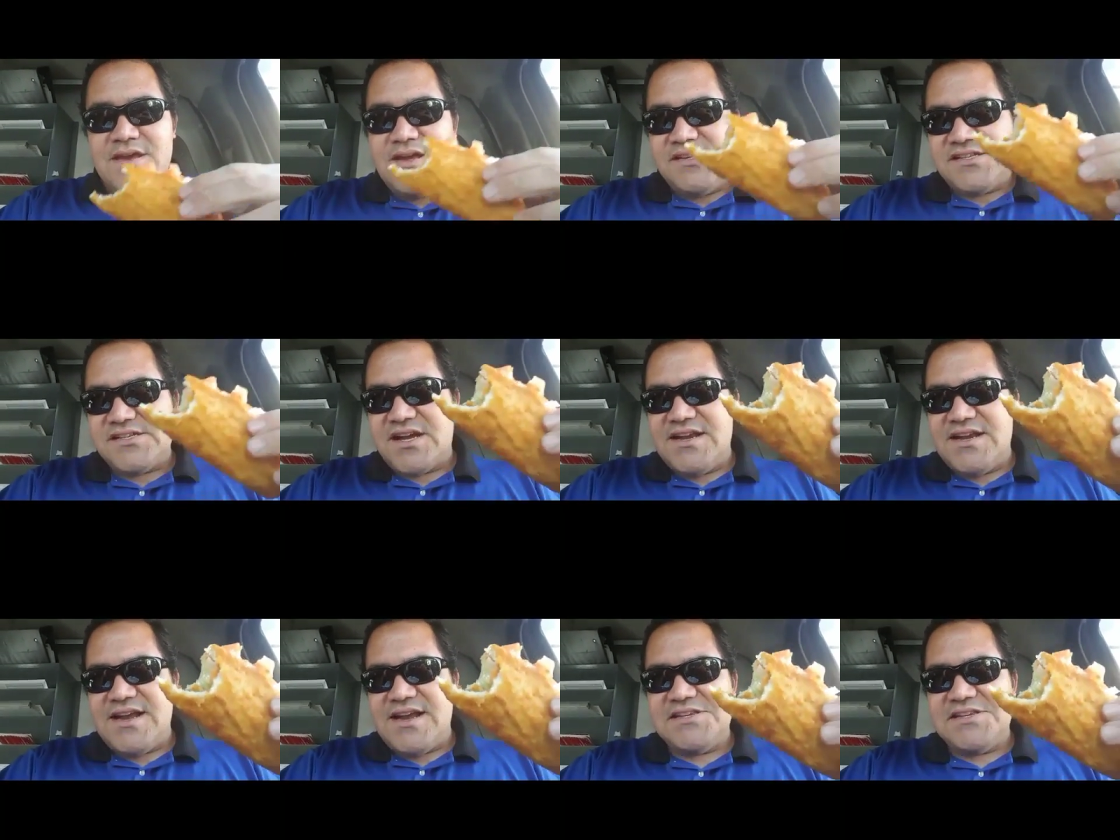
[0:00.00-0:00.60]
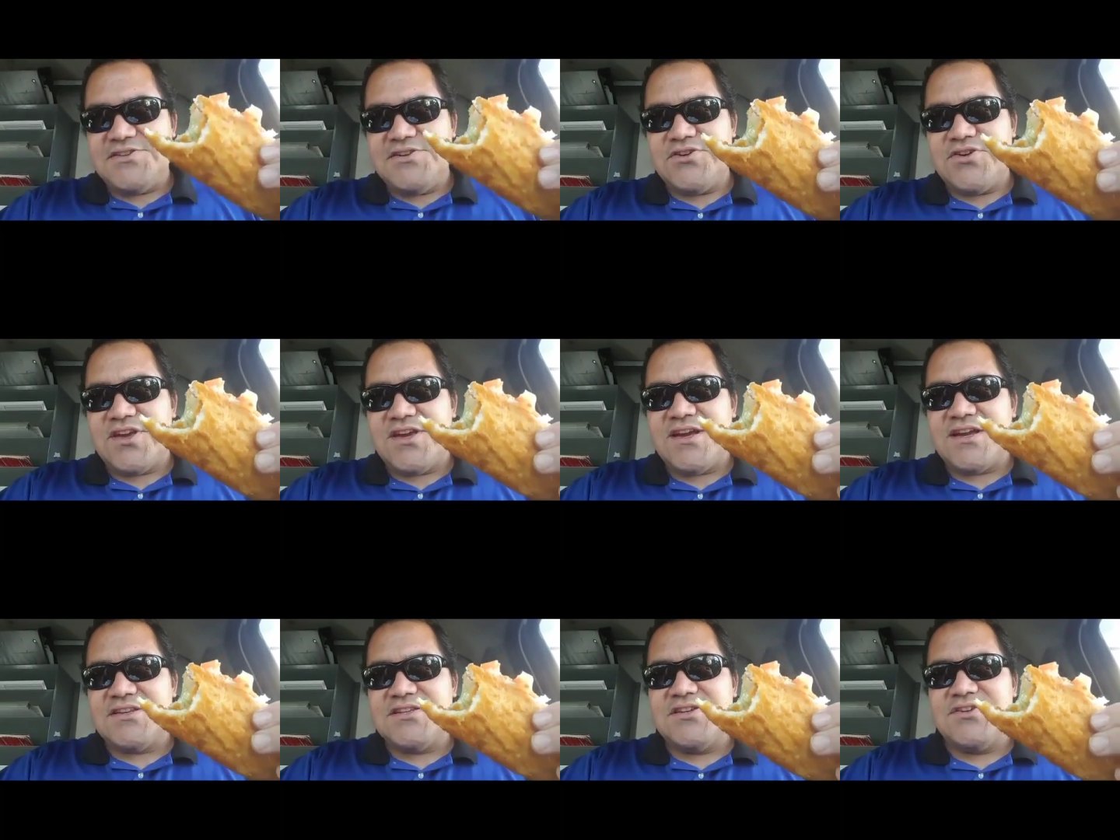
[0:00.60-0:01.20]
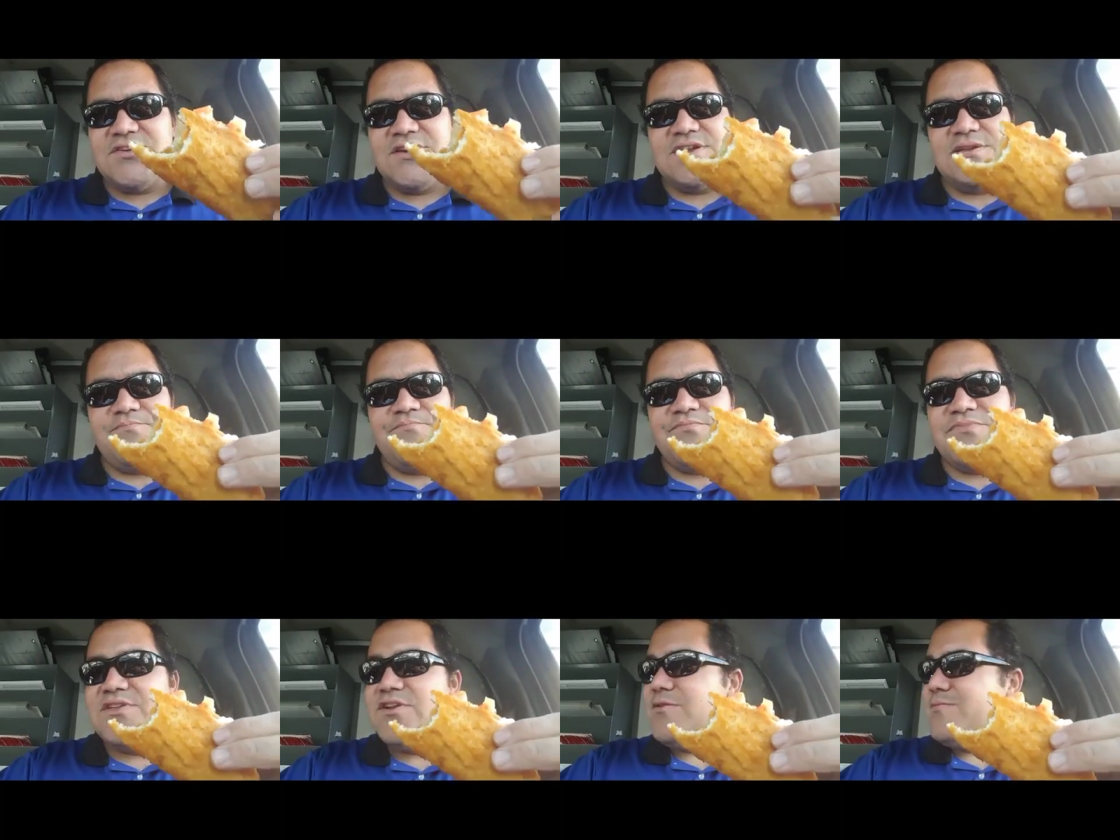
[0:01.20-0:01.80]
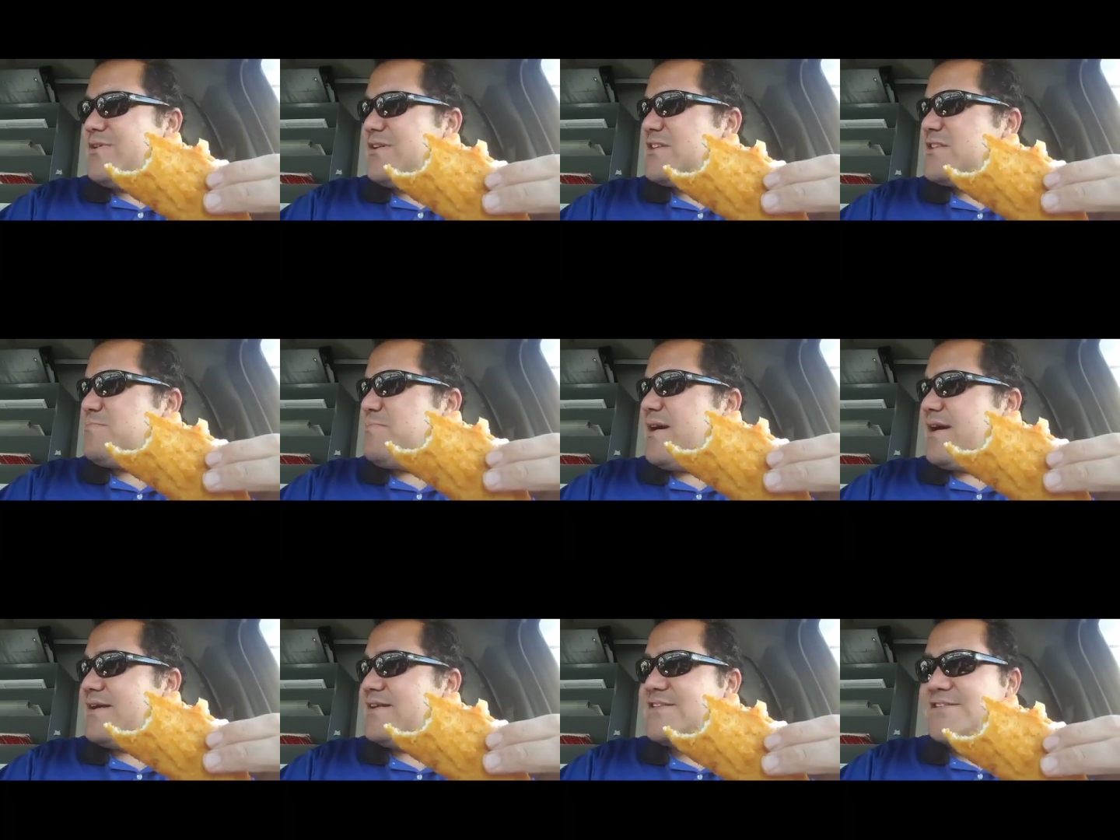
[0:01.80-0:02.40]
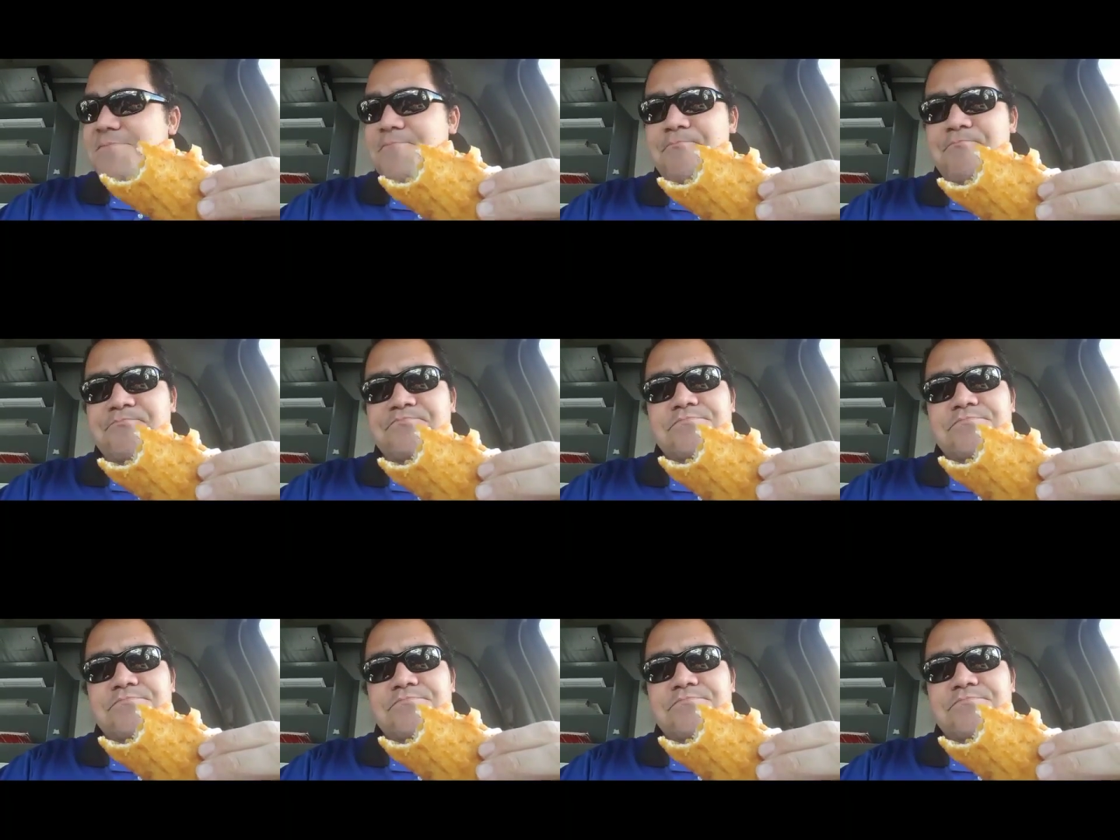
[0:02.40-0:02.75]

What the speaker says: It's got a nice little kick to it, a little bit of spice.